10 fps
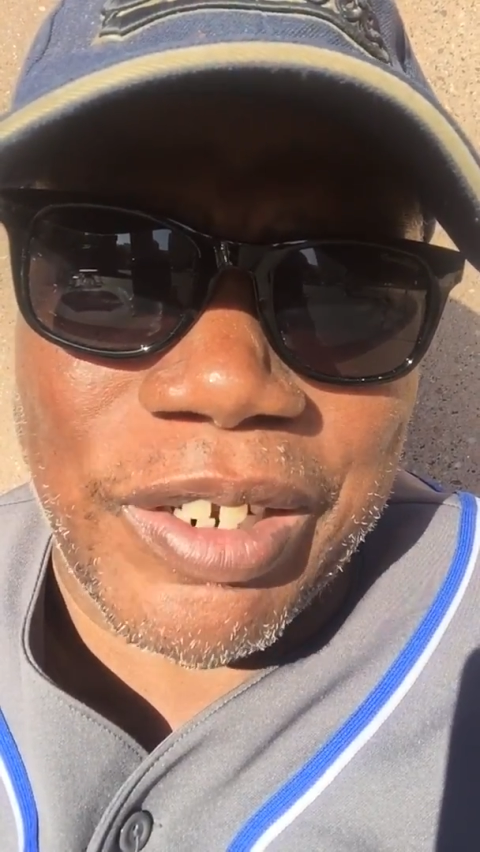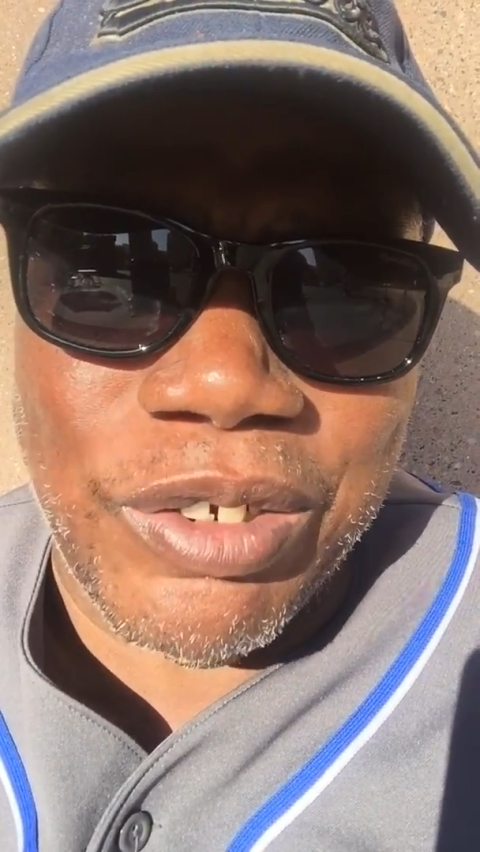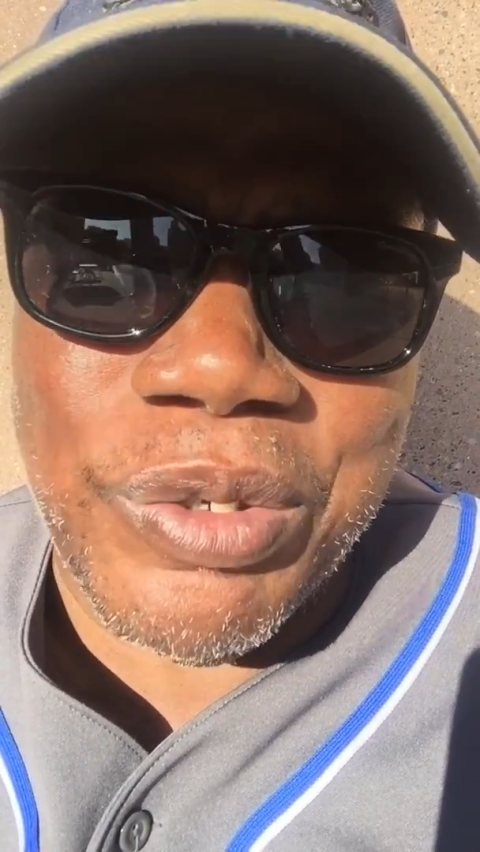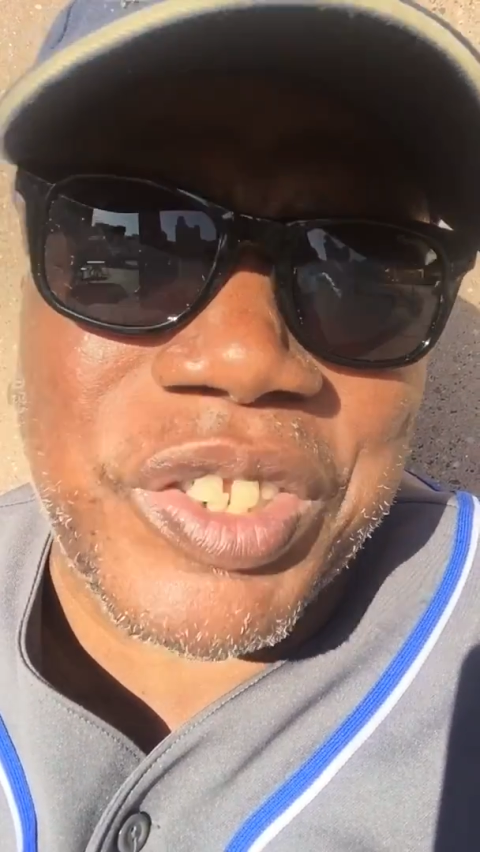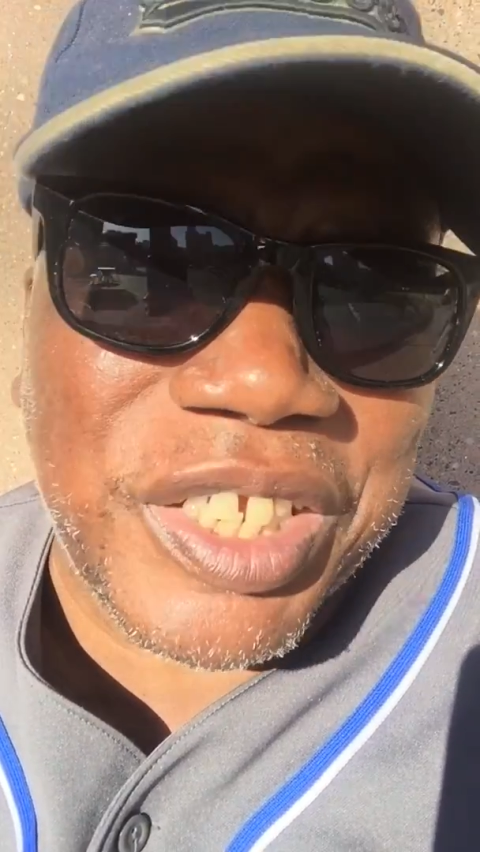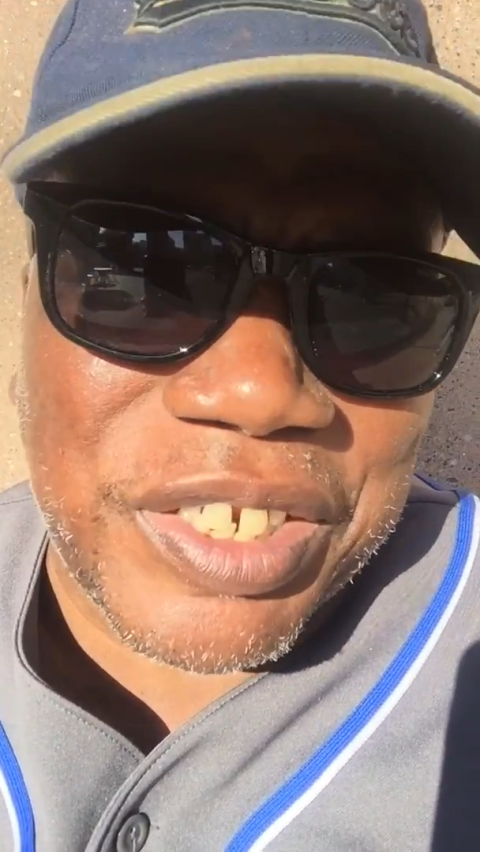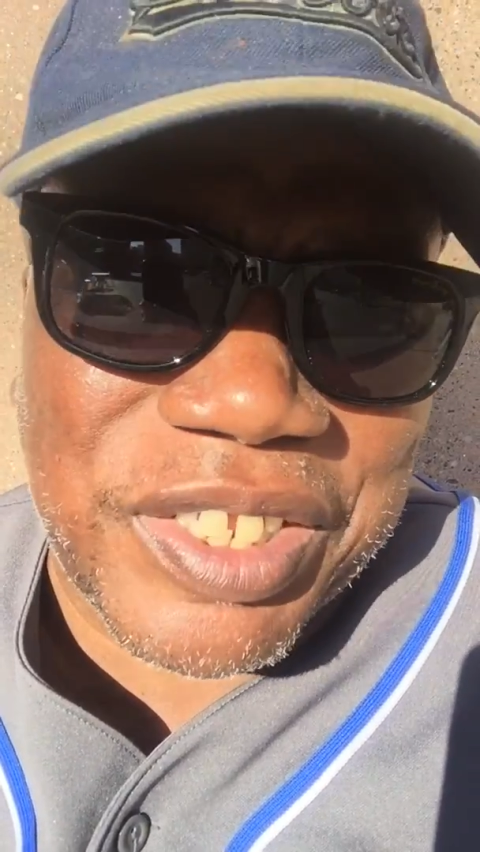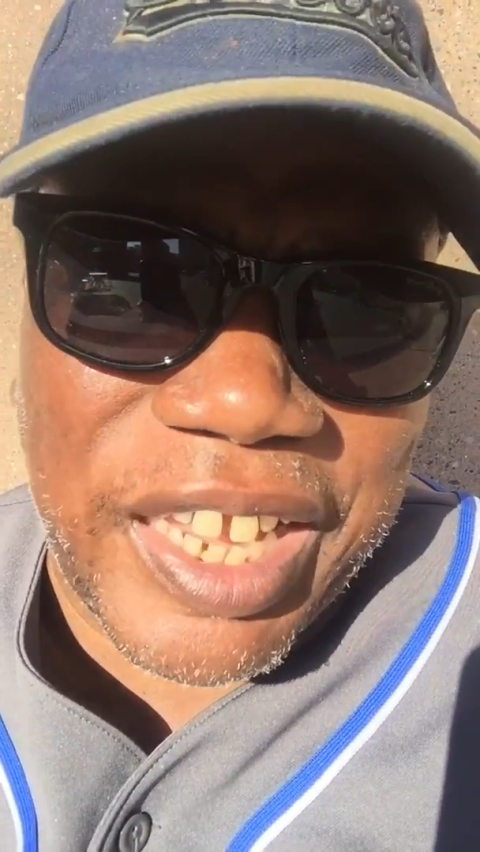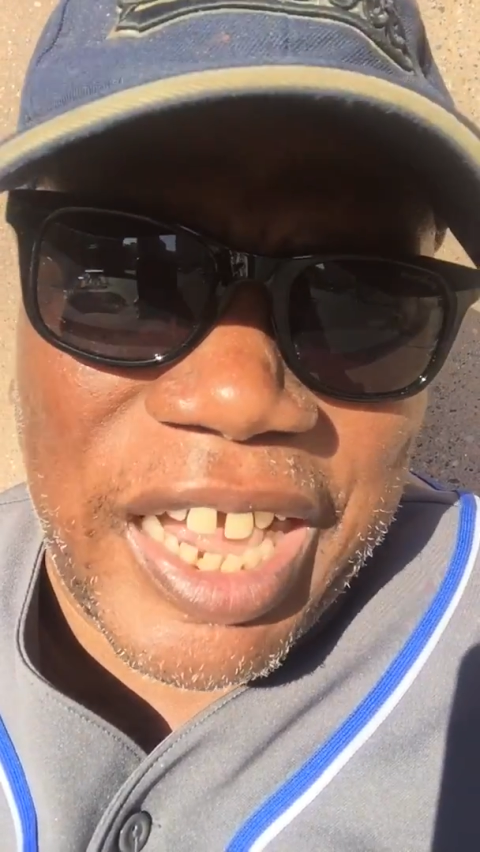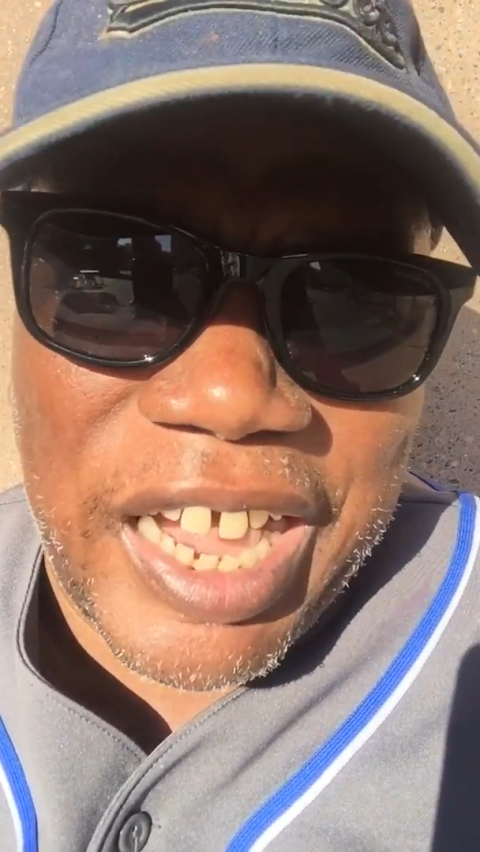Lucy in the
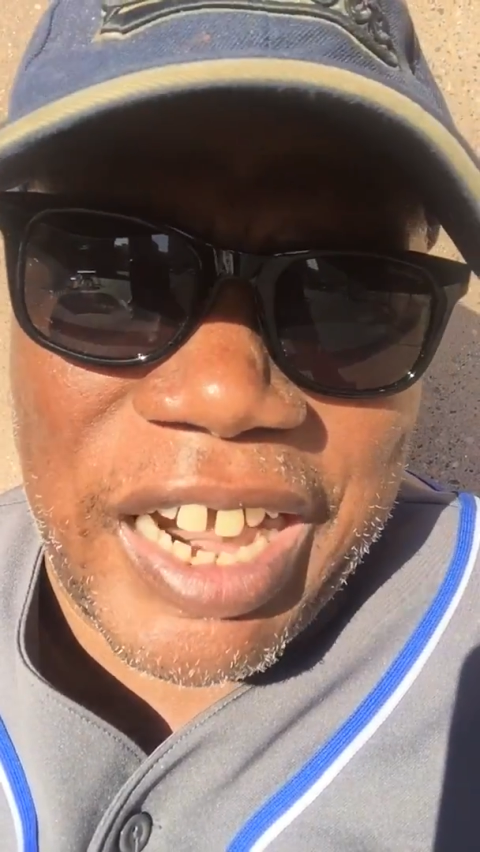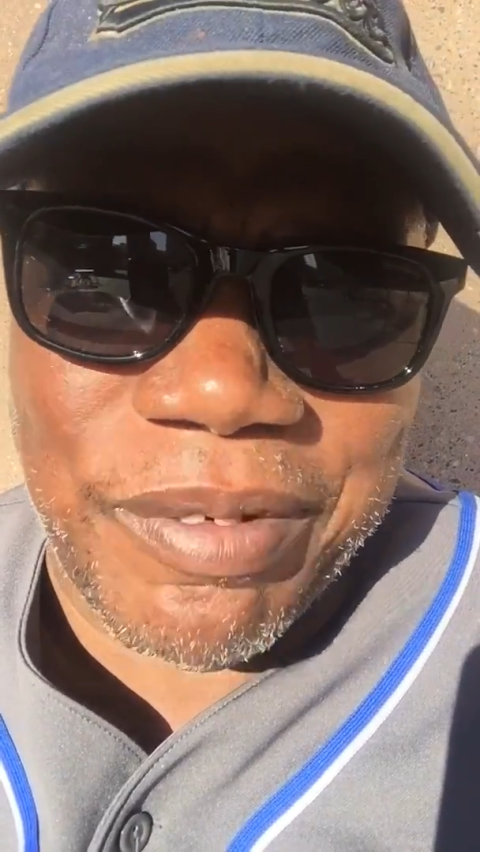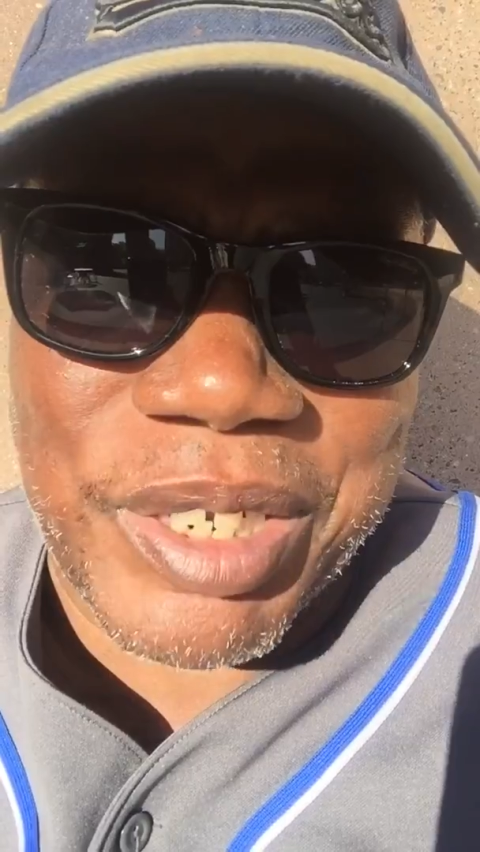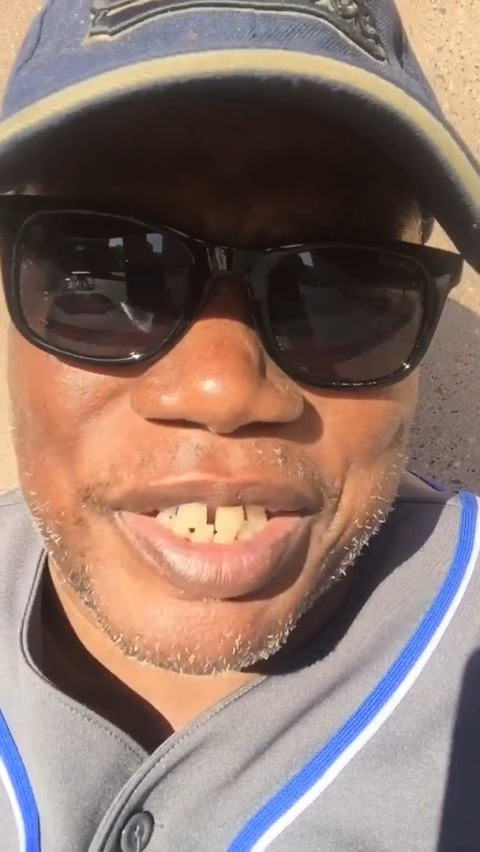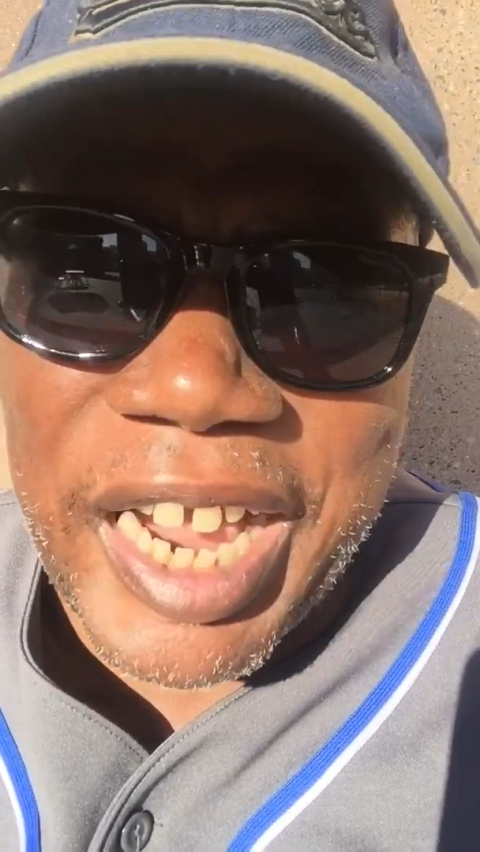Sky with